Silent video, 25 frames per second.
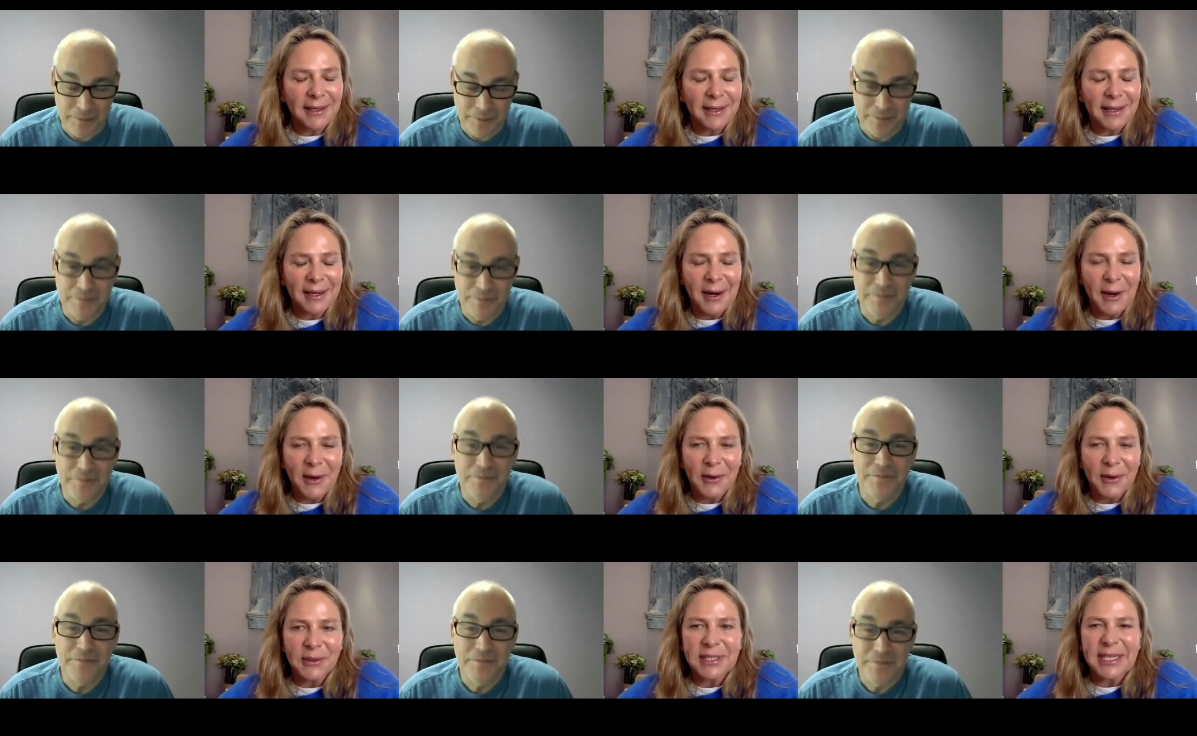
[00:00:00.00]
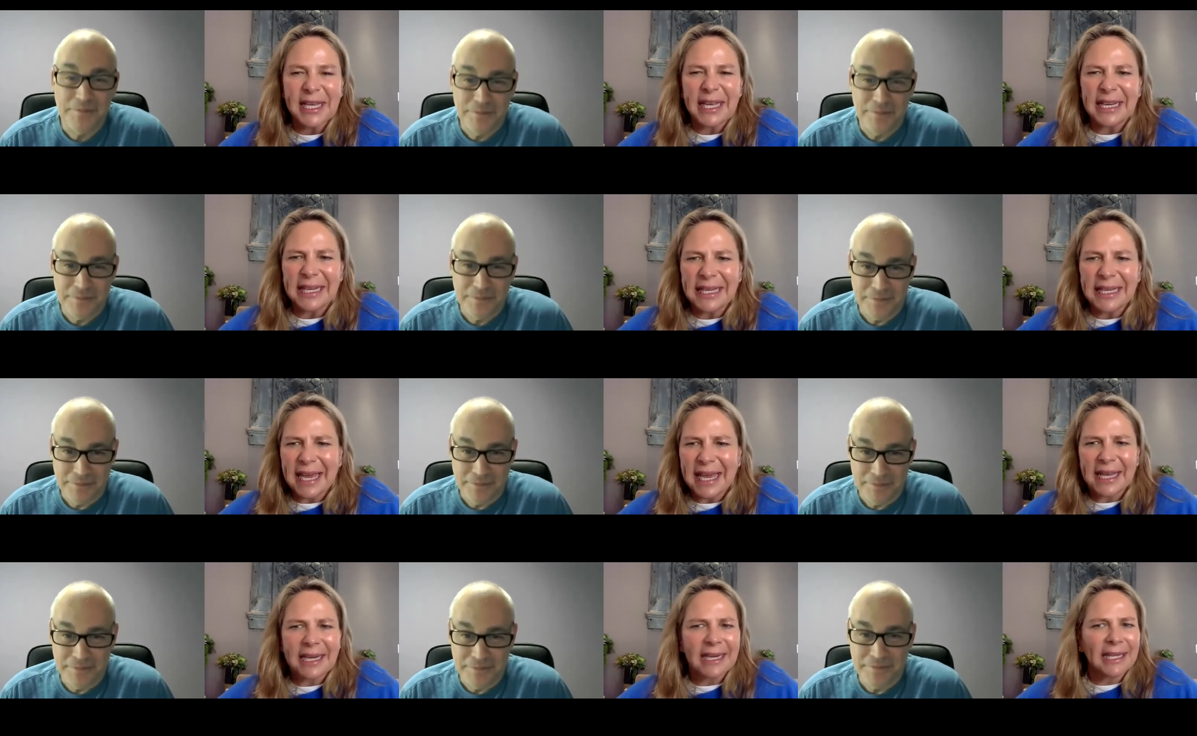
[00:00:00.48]
Speaker 1: you know,
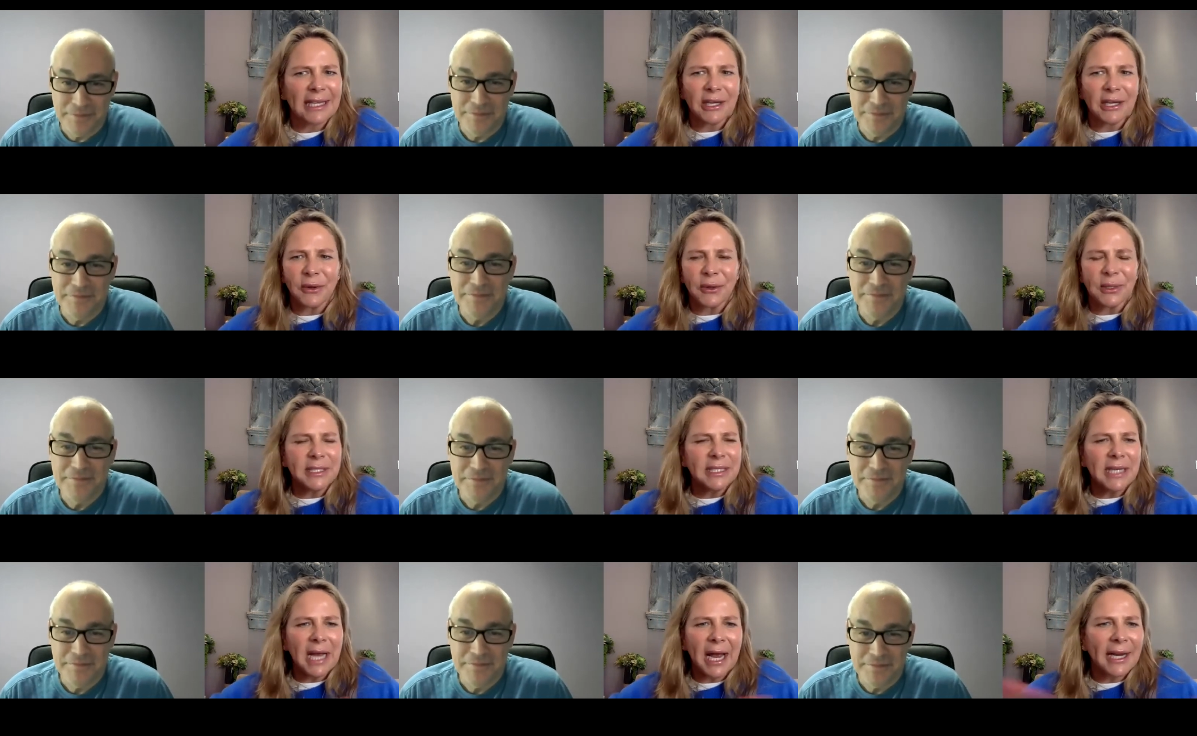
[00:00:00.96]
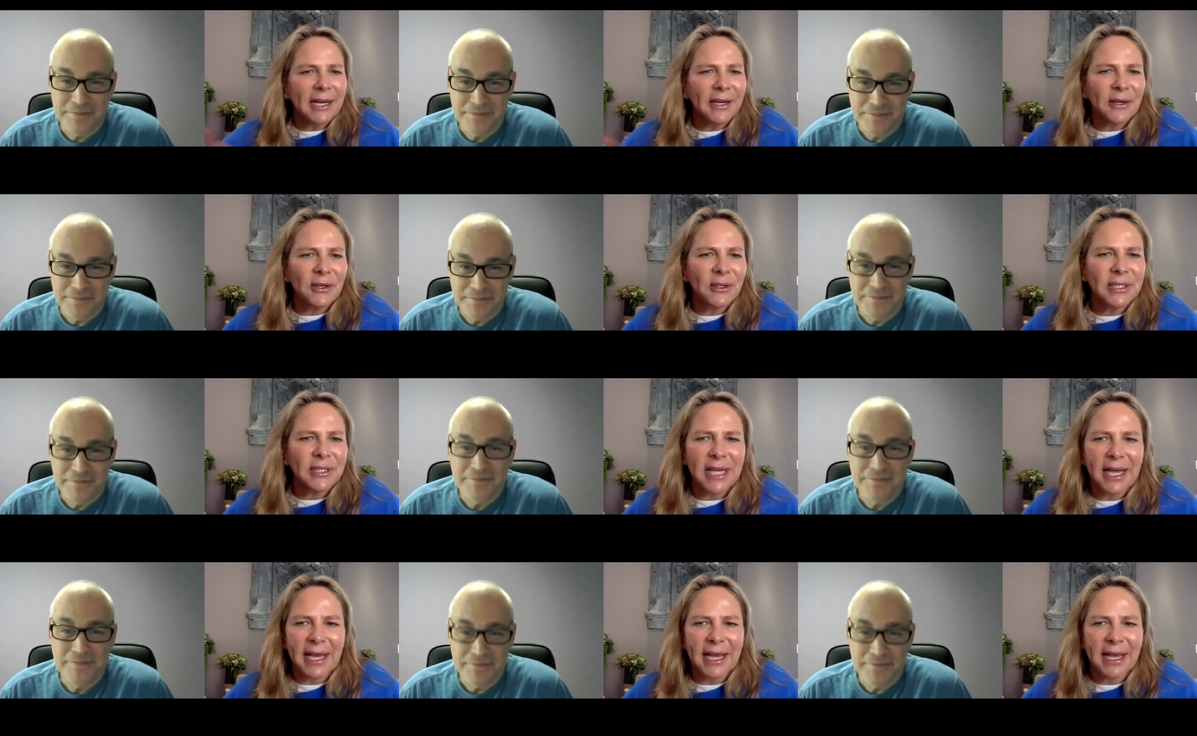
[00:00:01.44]
dedicating your entire
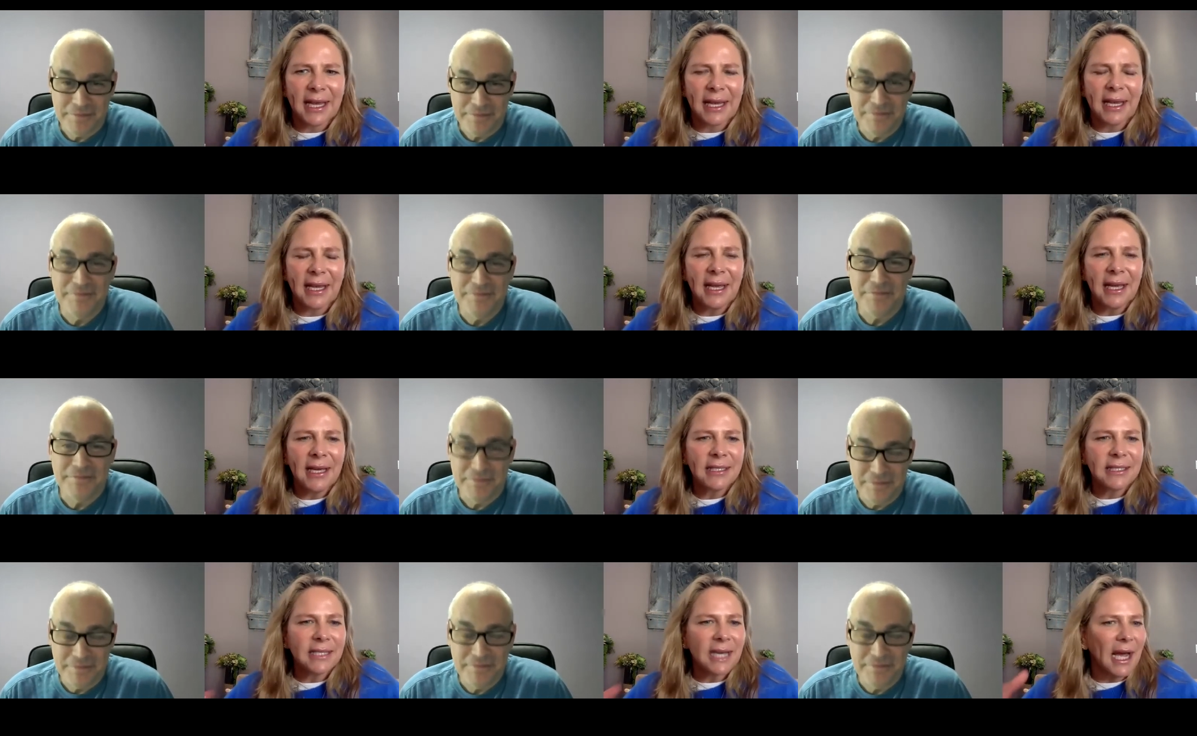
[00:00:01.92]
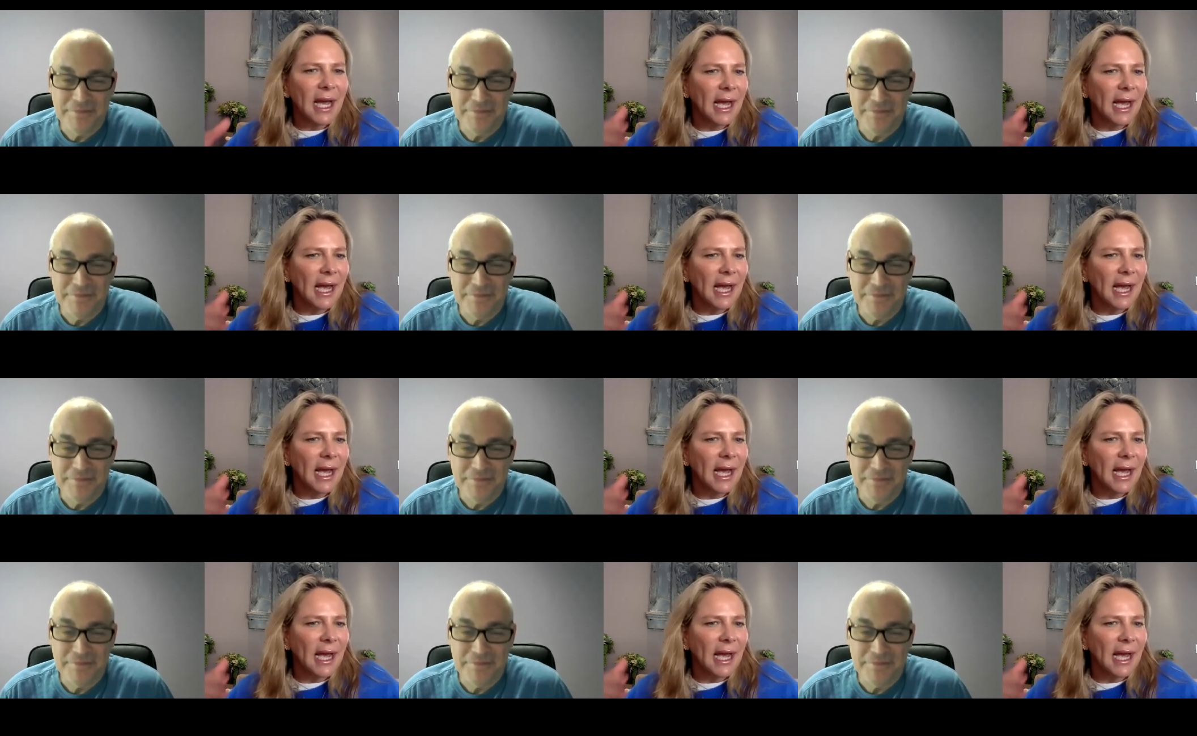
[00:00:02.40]
day to